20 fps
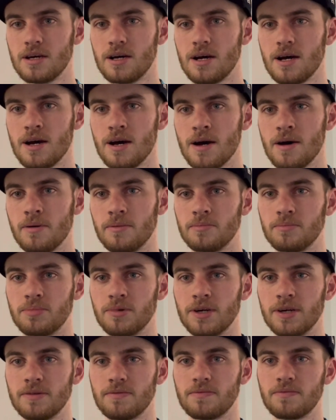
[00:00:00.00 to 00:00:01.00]

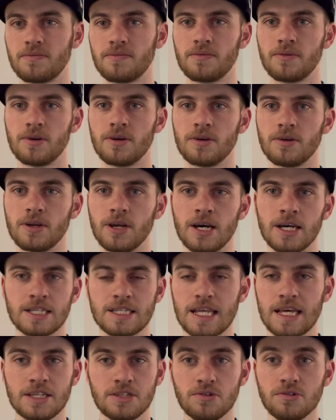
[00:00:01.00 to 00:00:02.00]
But for us,
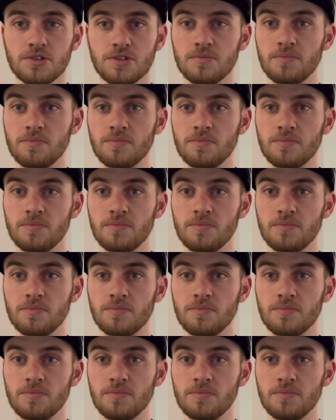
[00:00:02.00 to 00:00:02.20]
I told you,